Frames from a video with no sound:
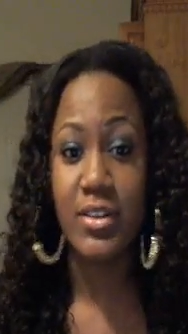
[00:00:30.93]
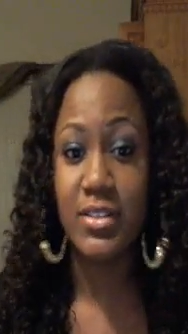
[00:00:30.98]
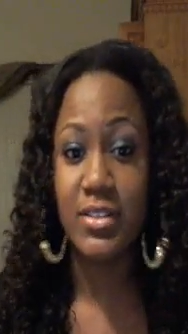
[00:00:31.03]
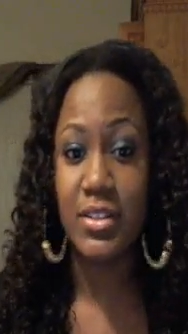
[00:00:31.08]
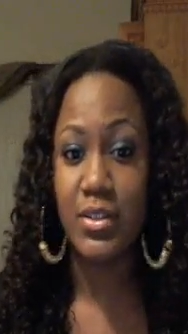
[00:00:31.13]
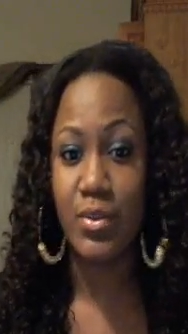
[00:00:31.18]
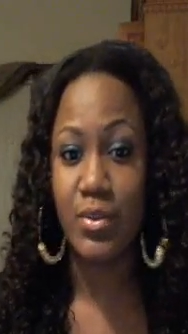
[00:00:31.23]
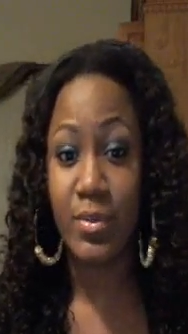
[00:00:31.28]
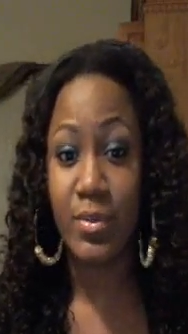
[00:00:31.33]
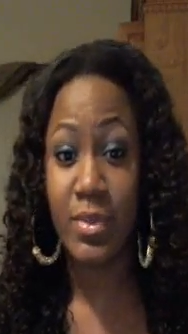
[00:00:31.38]
to
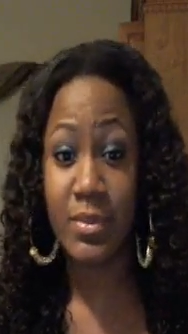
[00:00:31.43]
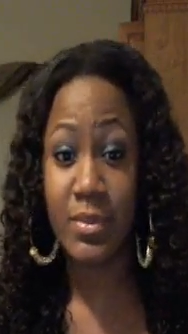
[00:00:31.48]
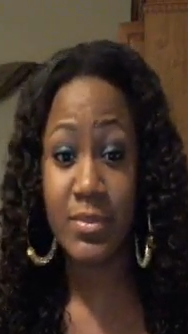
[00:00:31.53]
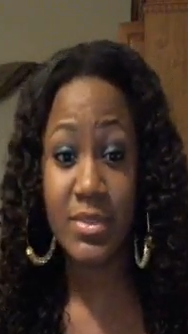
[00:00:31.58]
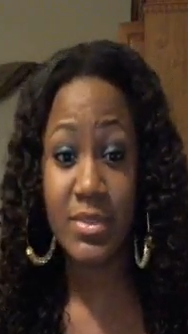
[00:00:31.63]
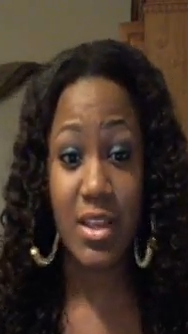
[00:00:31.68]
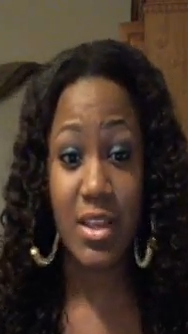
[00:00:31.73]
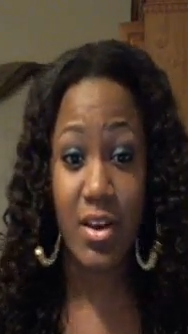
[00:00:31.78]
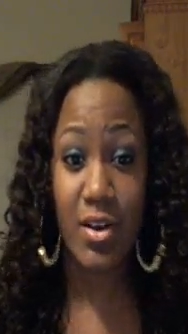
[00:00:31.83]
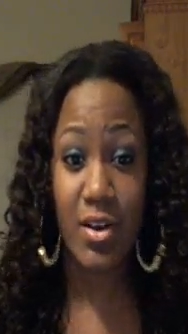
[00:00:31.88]
do them
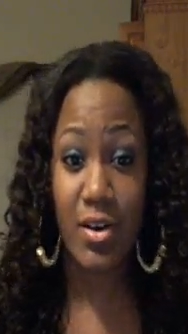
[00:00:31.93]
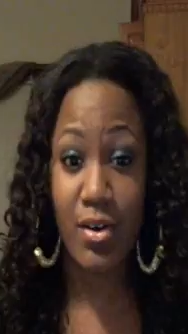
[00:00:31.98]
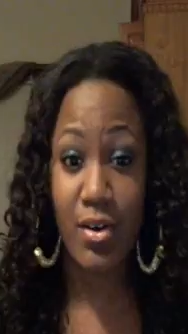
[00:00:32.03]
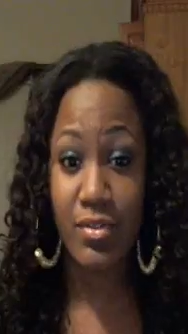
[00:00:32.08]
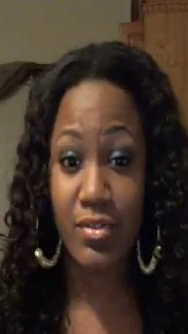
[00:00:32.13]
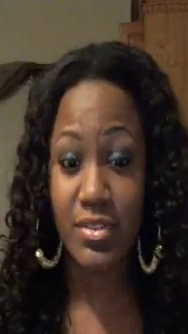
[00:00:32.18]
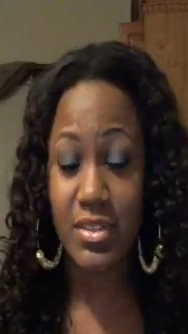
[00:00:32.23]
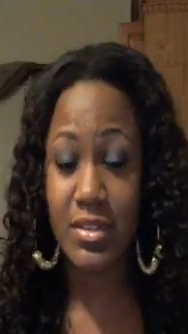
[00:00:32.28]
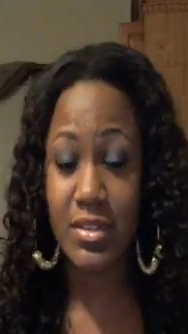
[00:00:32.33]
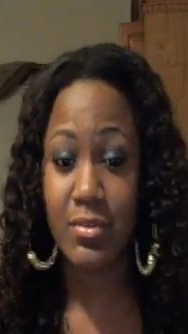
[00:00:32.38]

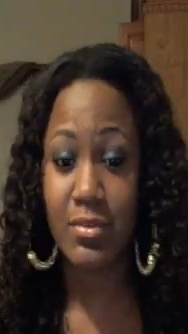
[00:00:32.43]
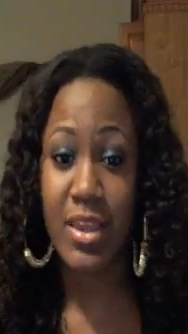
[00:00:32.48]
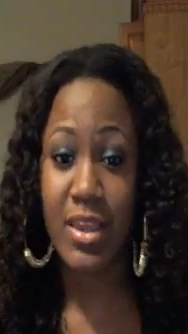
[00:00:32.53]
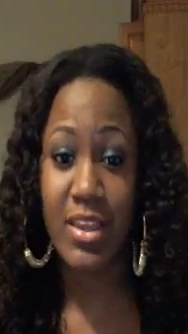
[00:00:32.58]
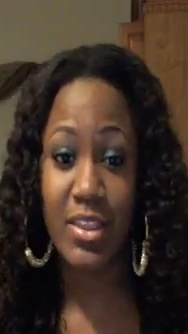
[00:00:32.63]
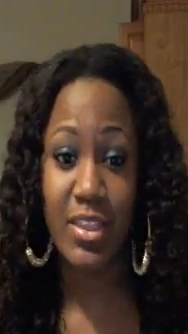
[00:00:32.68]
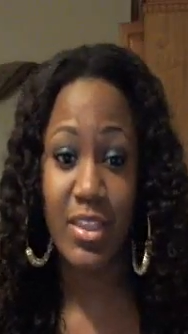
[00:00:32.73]
themselves and make